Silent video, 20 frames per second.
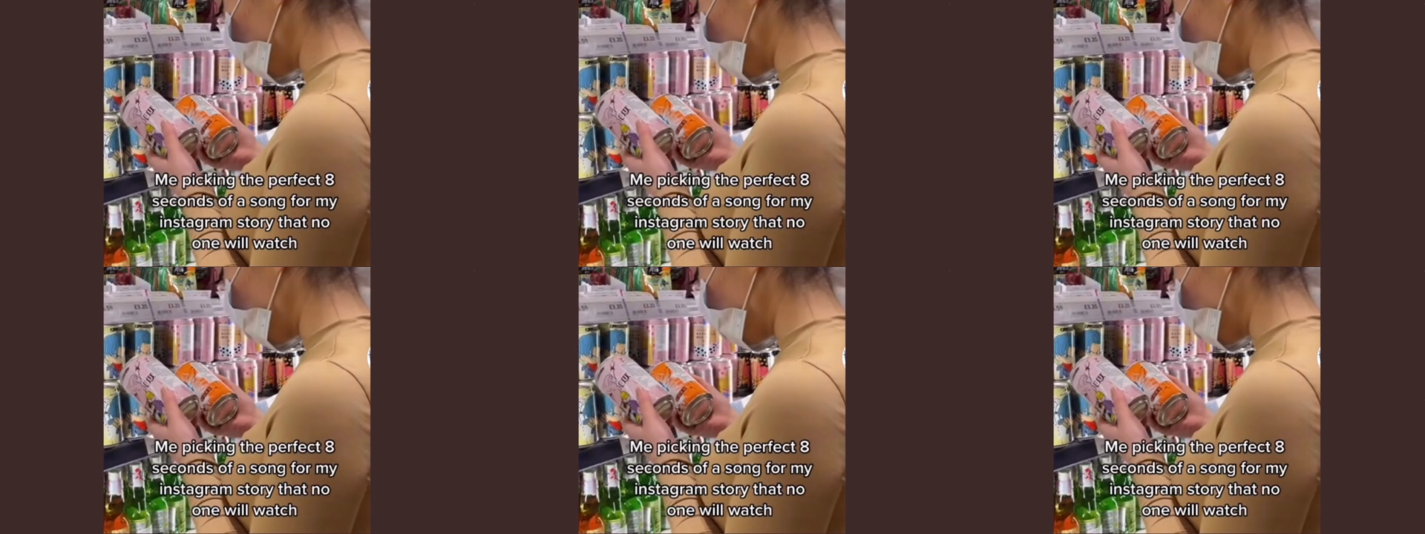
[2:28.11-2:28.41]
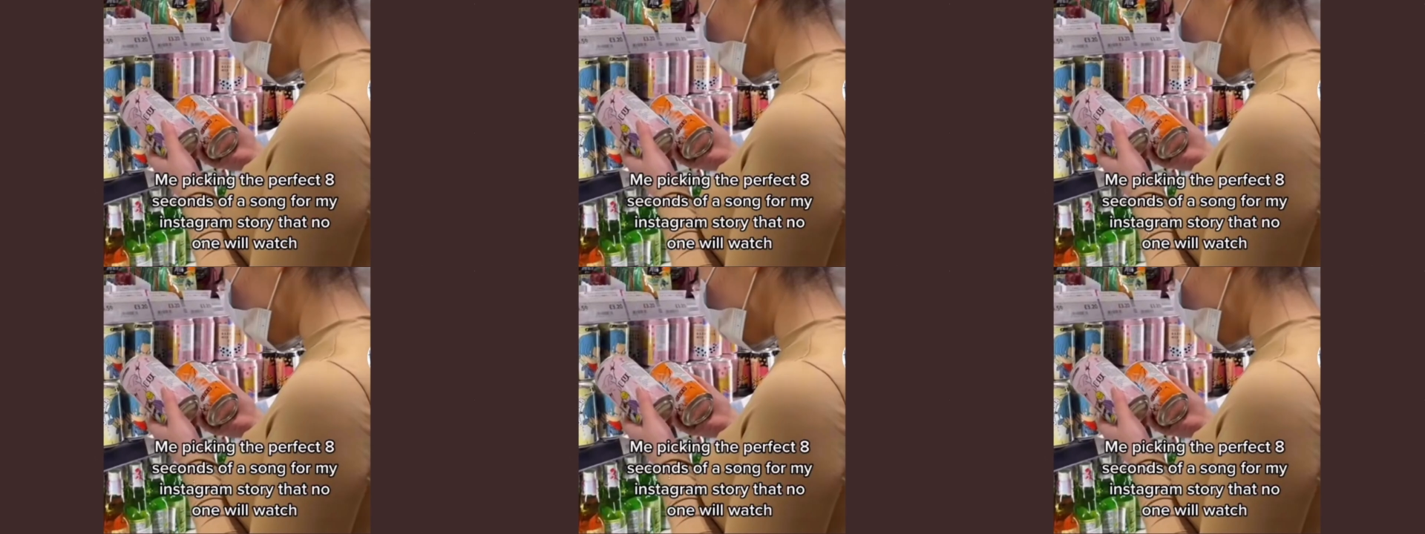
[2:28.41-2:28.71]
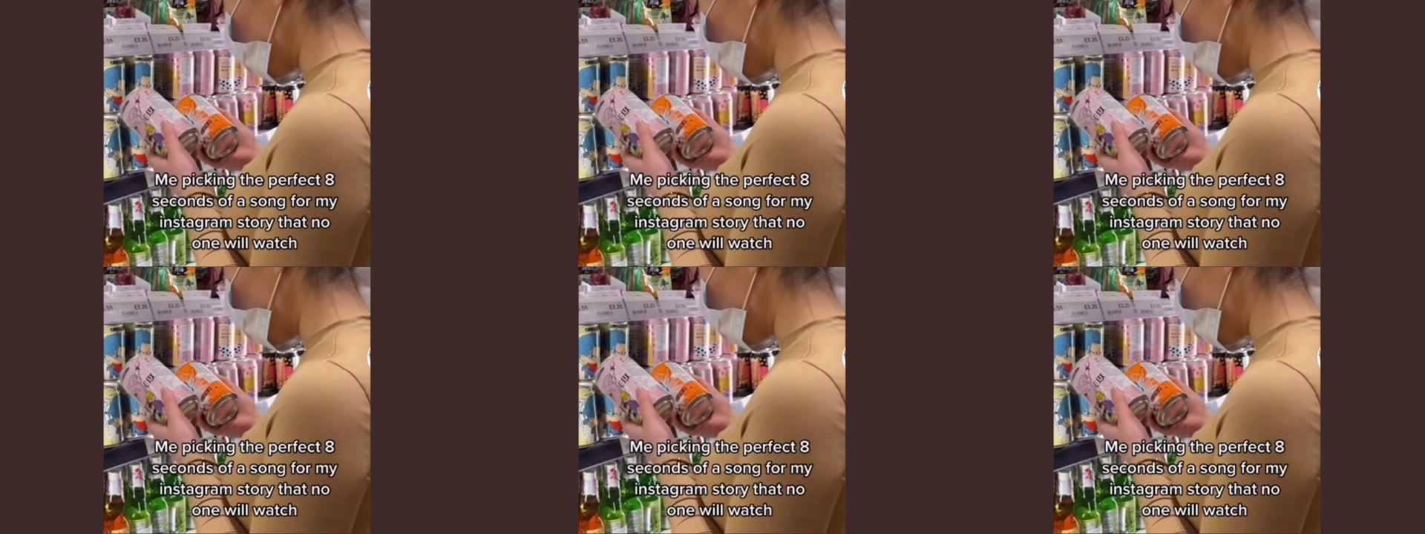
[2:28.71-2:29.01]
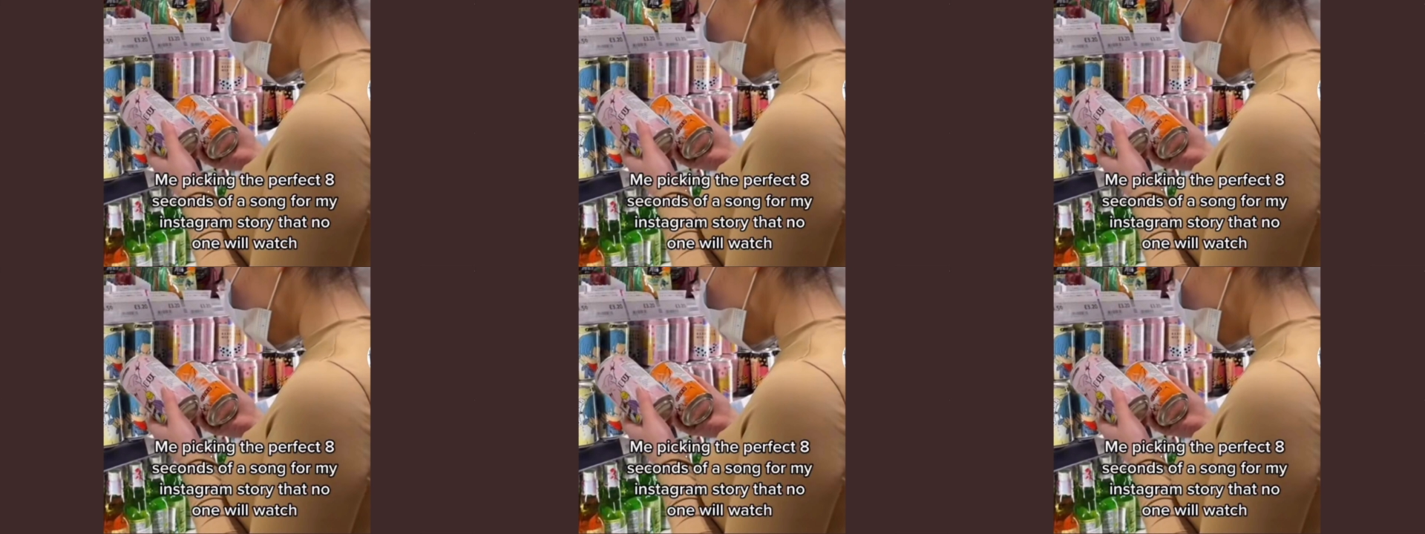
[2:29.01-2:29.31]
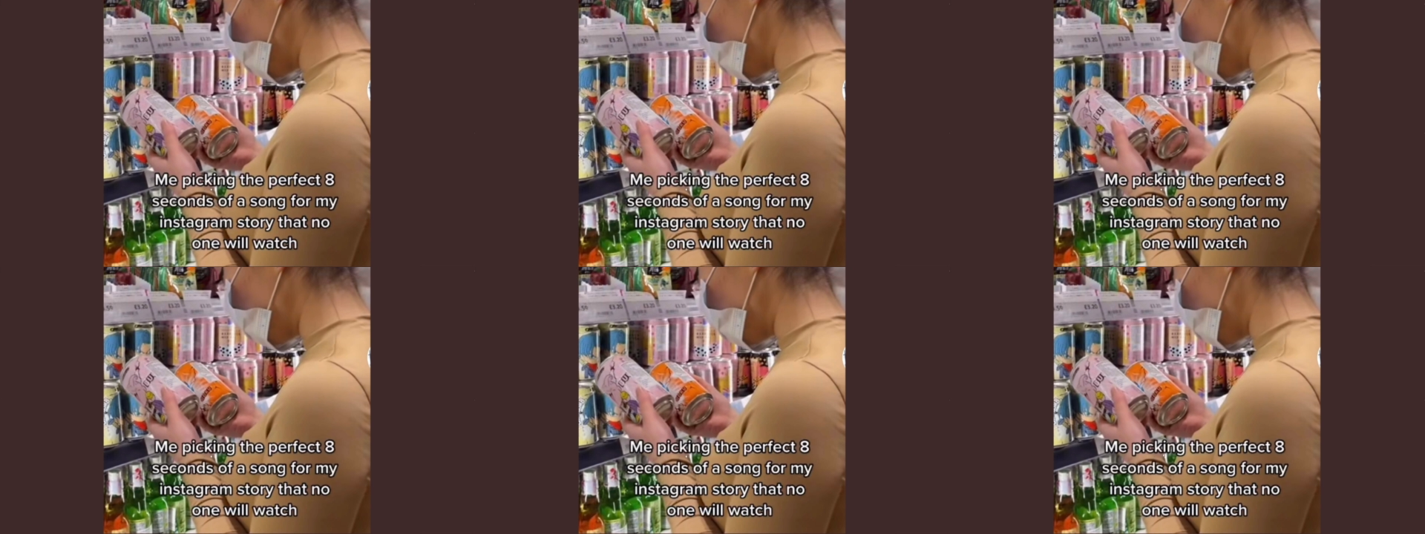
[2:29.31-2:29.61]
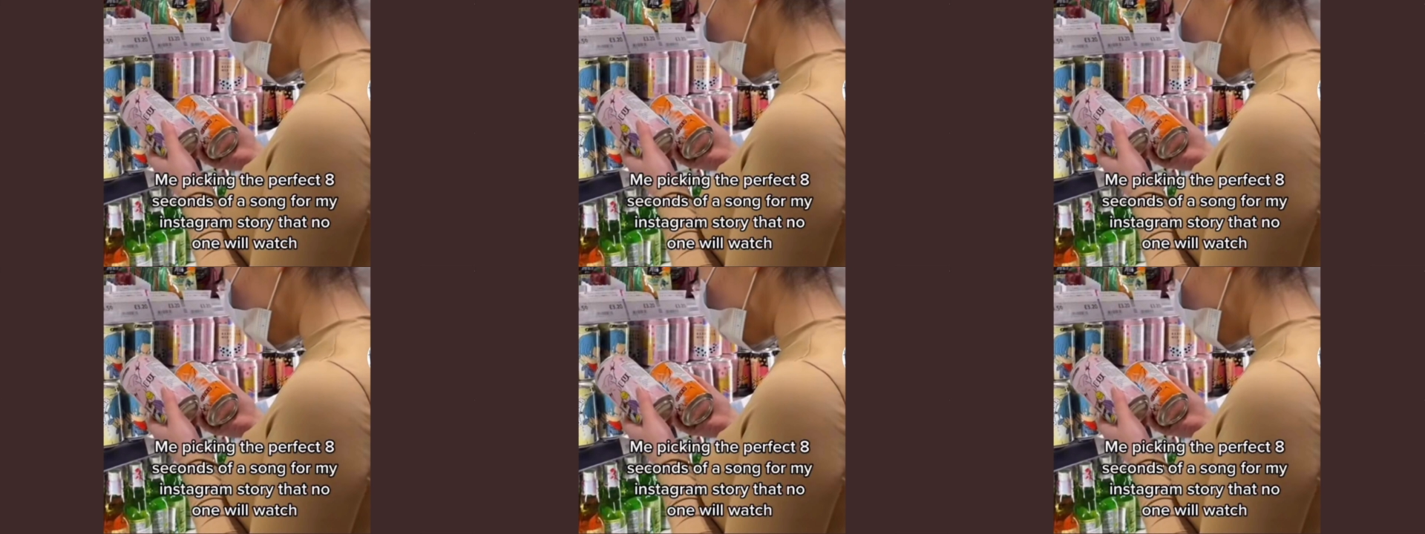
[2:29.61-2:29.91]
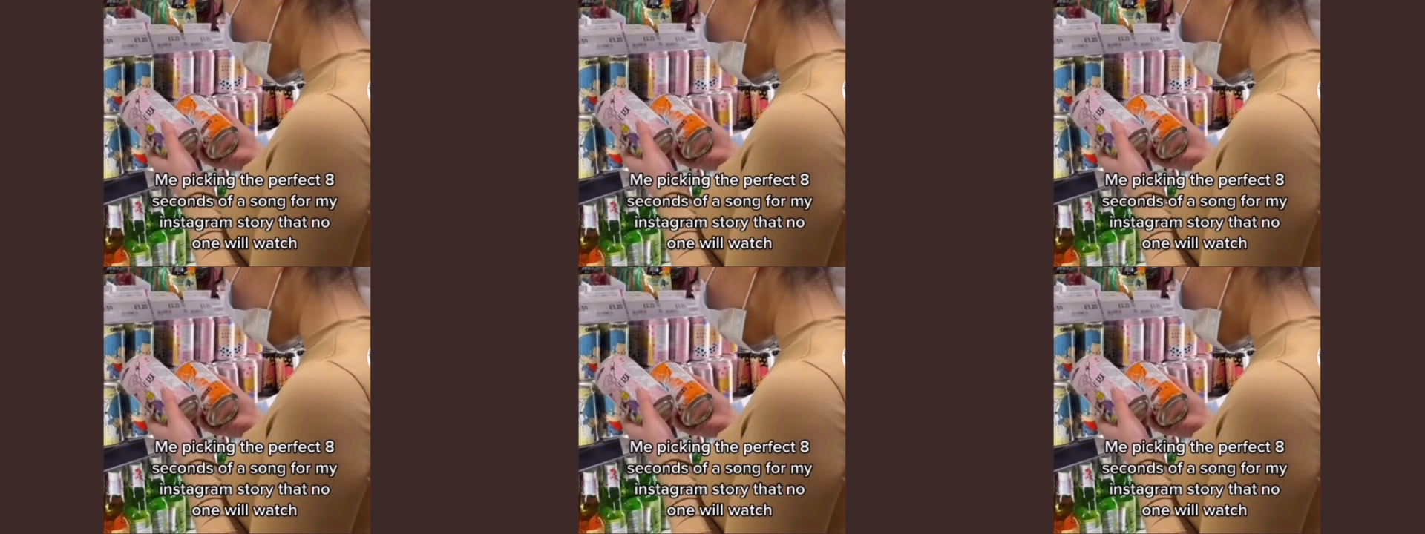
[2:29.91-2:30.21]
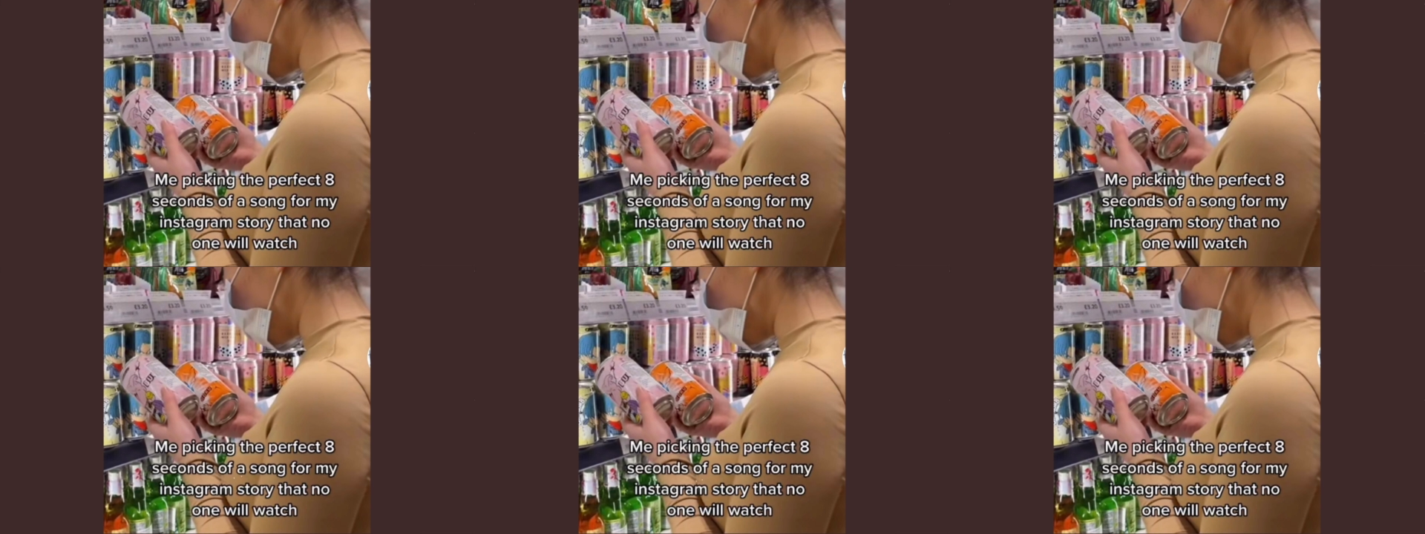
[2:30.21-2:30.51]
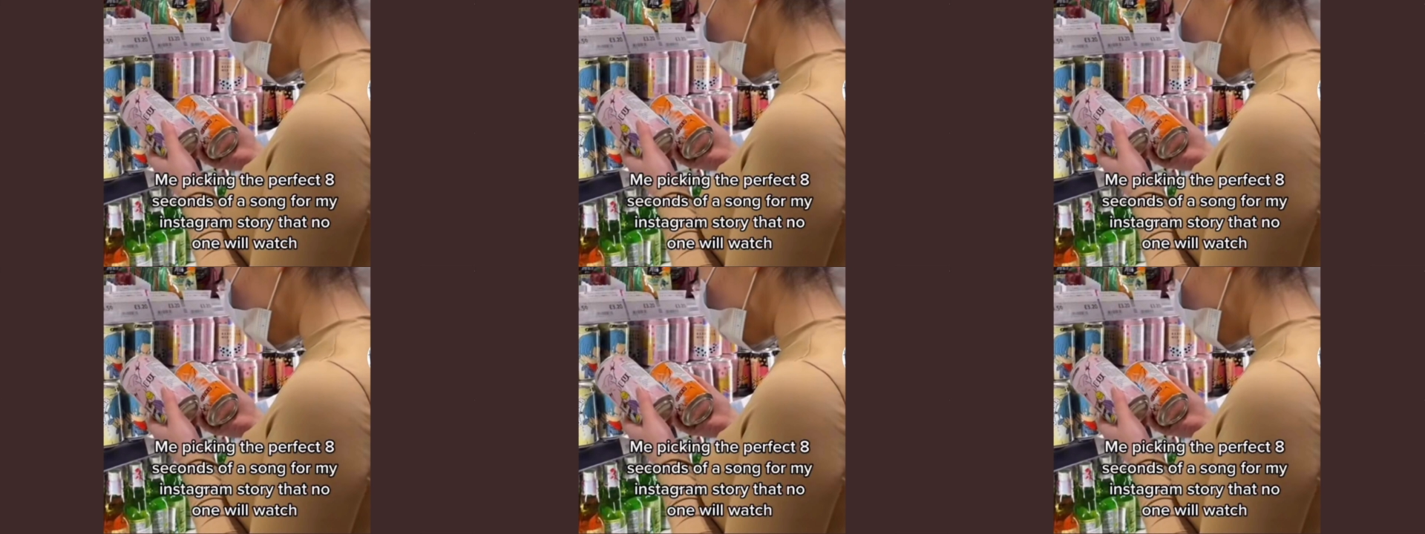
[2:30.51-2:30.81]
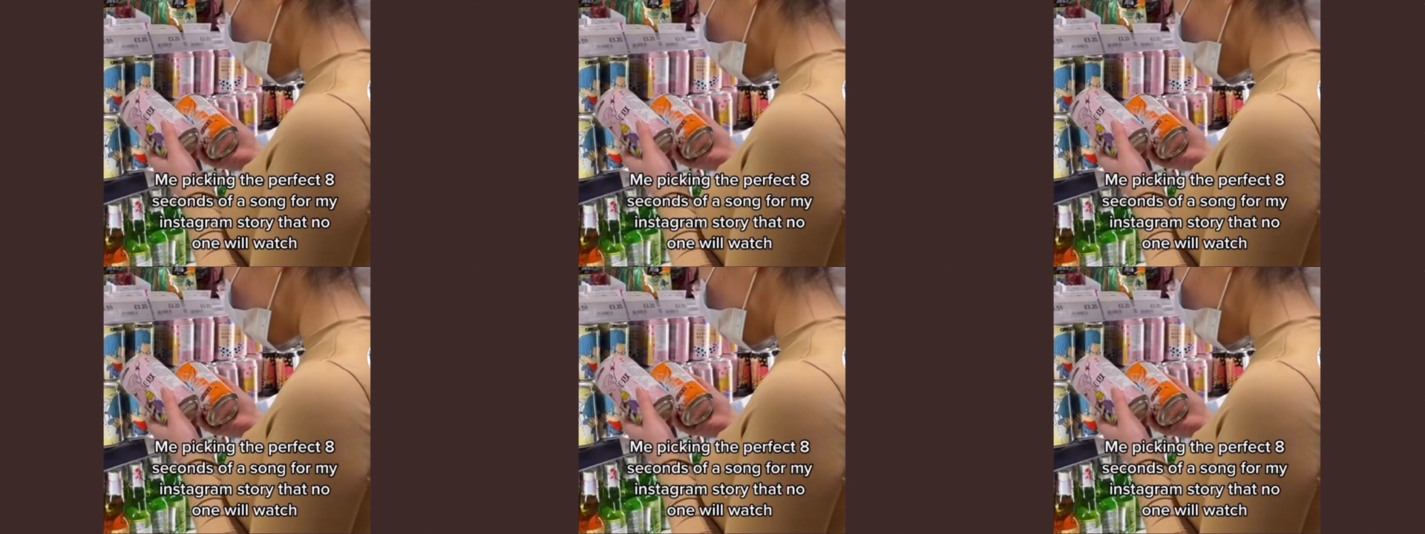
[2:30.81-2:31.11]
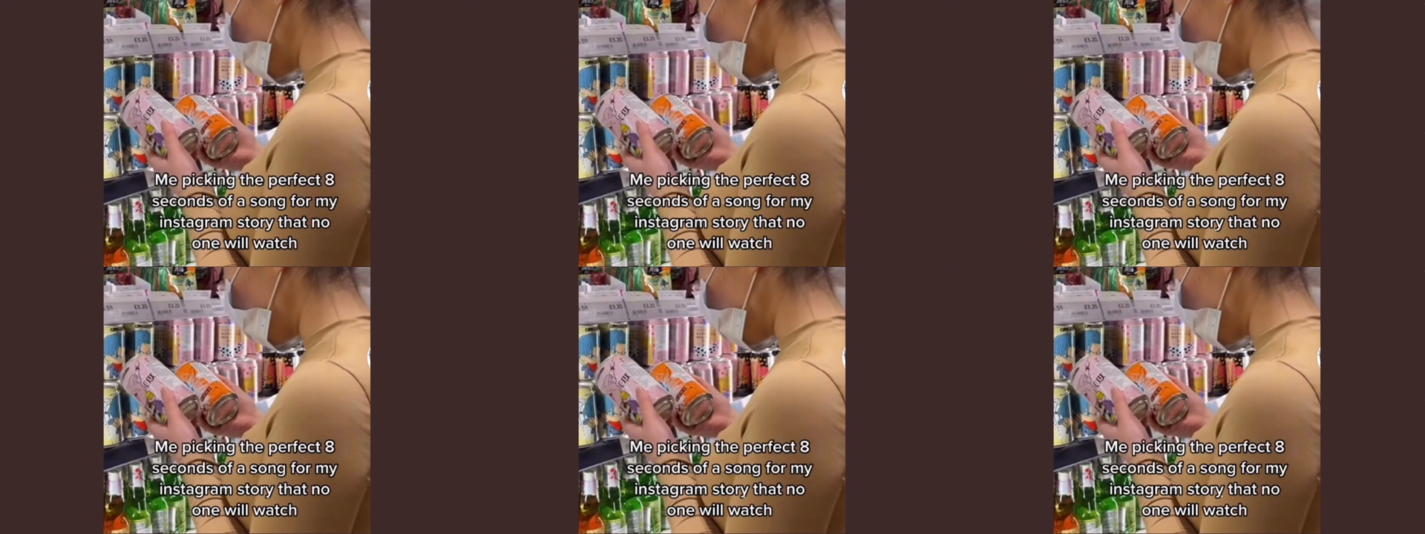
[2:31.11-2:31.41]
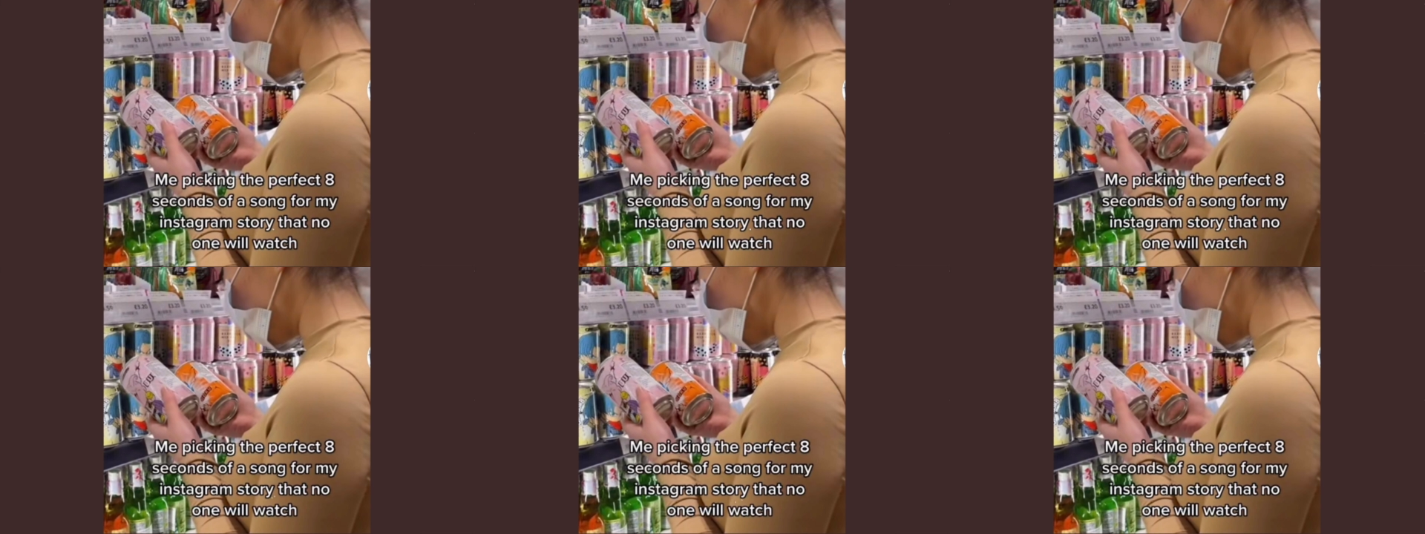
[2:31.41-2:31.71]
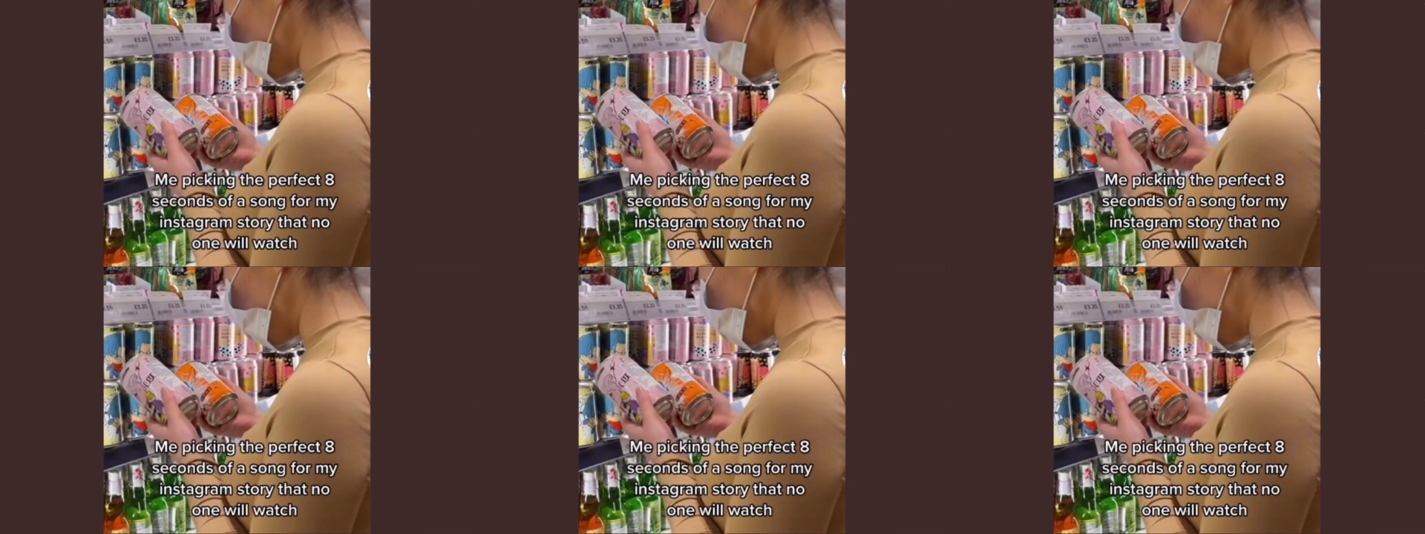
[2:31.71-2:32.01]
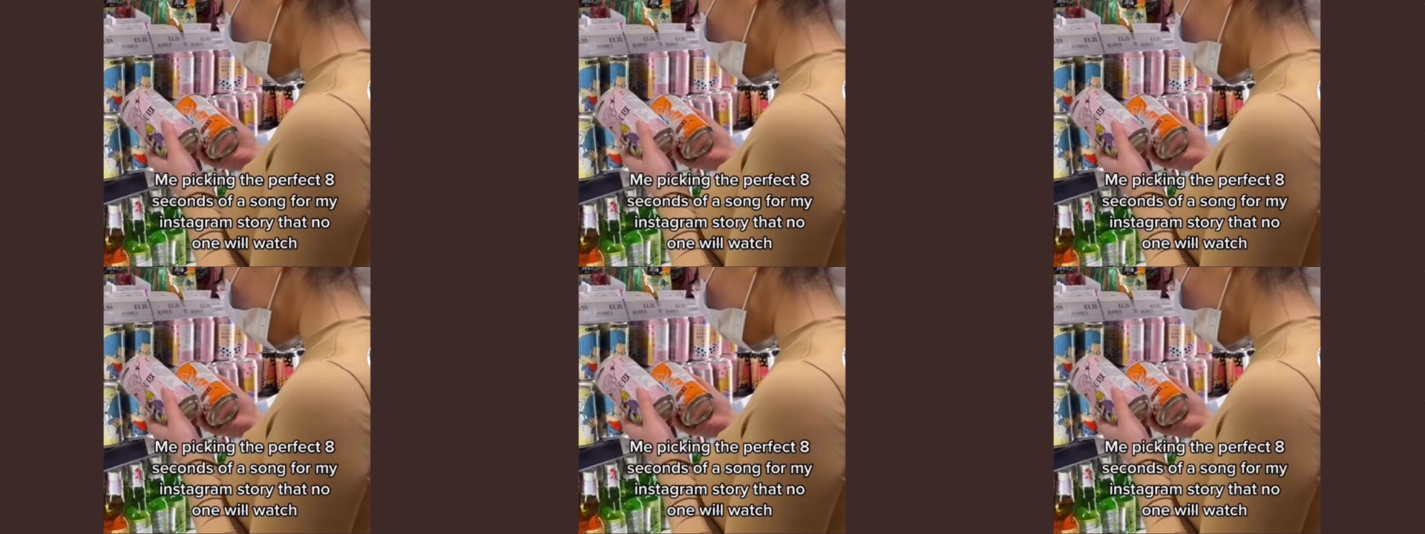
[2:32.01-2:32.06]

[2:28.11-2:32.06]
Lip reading: [unreadable: no face in view]